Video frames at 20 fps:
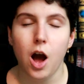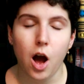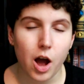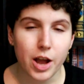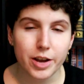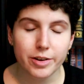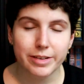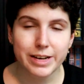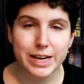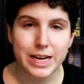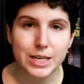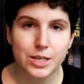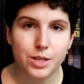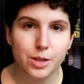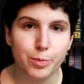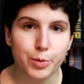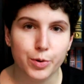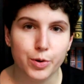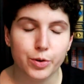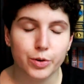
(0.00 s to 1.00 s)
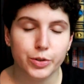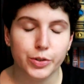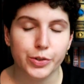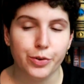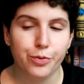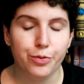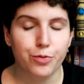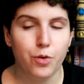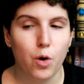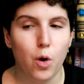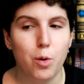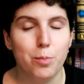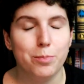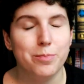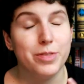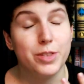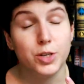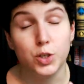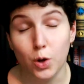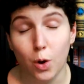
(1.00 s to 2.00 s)
I read the books
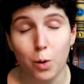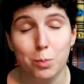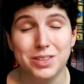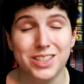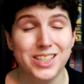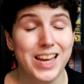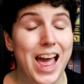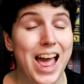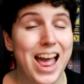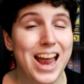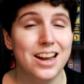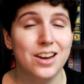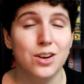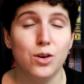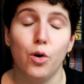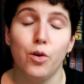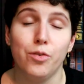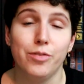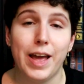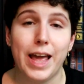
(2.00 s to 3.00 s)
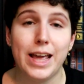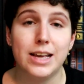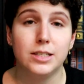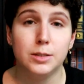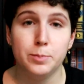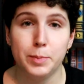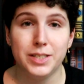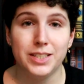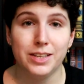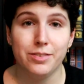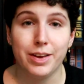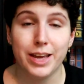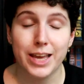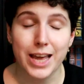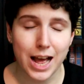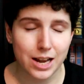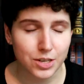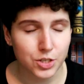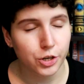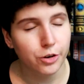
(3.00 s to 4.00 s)
from the top 10 of a specific
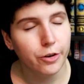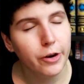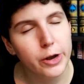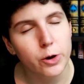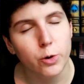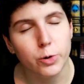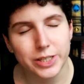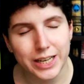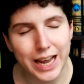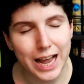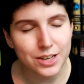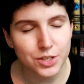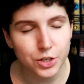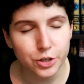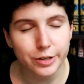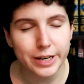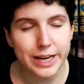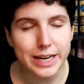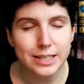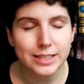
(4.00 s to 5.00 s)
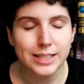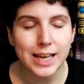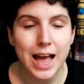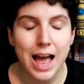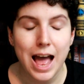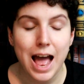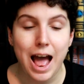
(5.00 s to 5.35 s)
category or categories,